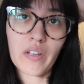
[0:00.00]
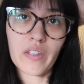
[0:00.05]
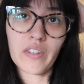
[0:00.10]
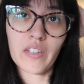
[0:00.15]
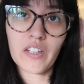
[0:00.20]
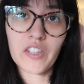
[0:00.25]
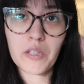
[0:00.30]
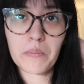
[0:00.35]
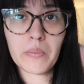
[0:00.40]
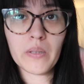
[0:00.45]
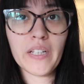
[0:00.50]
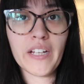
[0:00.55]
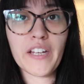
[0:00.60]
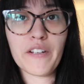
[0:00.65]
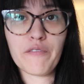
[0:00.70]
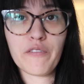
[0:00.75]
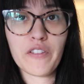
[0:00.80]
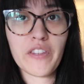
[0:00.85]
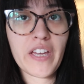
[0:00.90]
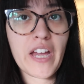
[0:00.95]
I think the
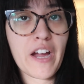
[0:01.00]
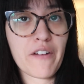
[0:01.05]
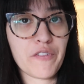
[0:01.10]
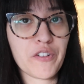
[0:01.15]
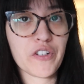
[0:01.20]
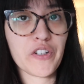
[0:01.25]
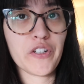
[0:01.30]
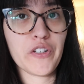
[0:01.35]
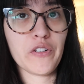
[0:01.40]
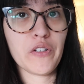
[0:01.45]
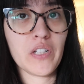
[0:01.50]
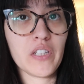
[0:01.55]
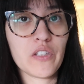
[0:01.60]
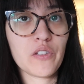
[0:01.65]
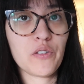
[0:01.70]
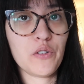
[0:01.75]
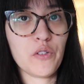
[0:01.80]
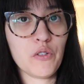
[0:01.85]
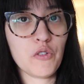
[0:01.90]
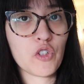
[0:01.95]
plan for the afternoon
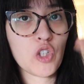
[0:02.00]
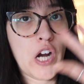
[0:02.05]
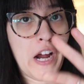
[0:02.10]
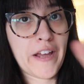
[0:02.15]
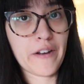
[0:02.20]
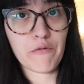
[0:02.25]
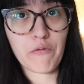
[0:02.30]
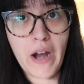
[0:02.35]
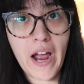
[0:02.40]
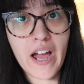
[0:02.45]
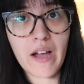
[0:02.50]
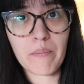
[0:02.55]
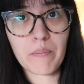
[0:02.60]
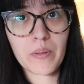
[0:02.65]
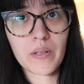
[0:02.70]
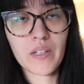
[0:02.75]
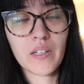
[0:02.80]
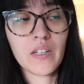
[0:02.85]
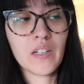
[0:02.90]
is to try and wrap